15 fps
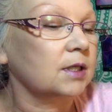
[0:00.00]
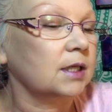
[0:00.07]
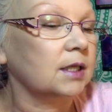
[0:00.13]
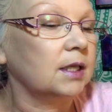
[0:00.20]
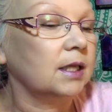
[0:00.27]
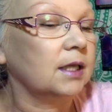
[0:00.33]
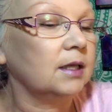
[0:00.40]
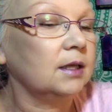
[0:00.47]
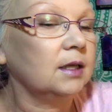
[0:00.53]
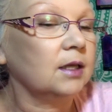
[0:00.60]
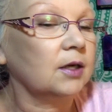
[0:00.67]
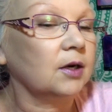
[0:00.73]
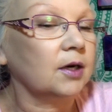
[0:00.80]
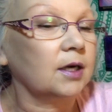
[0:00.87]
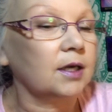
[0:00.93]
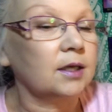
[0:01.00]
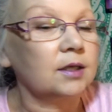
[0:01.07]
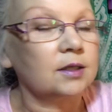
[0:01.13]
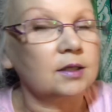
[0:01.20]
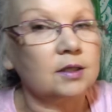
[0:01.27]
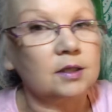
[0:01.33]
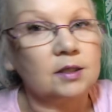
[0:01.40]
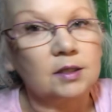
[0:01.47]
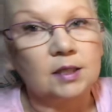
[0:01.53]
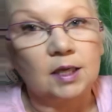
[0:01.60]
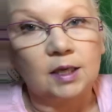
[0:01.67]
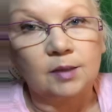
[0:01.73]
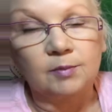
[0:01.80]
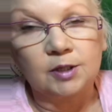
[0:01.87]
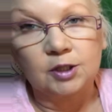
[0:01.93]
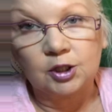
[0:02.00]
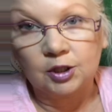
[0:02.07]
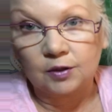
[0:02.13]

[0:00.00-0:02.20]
And then there is the image